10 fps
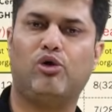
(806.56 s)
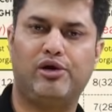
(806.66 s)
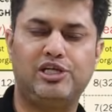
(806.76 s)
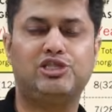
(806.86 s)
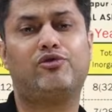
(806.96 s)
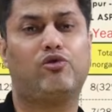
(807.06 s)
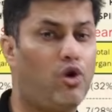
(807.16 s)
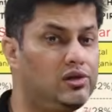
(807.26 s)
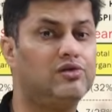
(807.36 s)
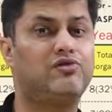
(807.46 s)
morning shift of
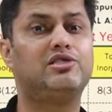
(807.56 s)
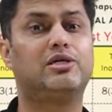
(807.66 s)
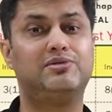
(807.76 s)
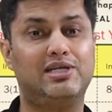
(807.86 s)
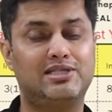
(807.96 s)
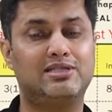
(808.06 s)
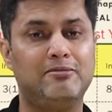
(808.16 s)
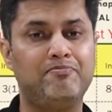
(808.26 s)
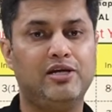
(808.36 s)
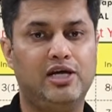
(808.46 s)
all the 3 subjects,
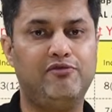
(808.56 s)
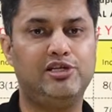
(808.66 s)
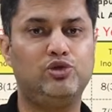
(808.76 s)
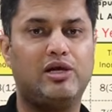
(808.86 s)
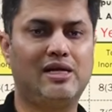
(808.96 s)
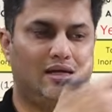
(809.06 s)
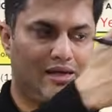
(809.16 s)
in which you can